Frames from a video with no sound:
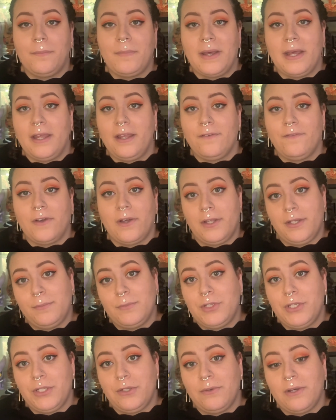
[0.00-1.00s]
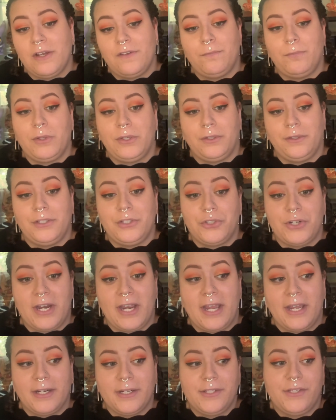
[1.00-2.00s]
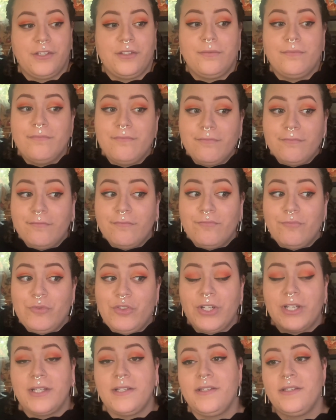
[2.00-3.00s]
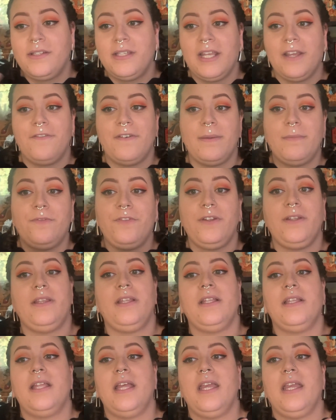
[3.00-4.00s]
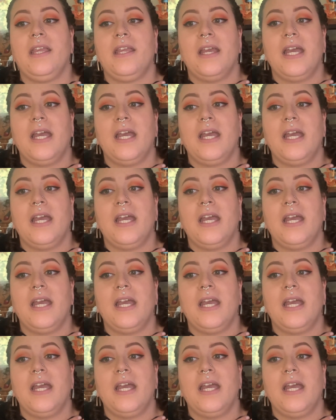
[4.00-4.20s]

buying volume two of Blood on the Tracks, just if I'm feeling like,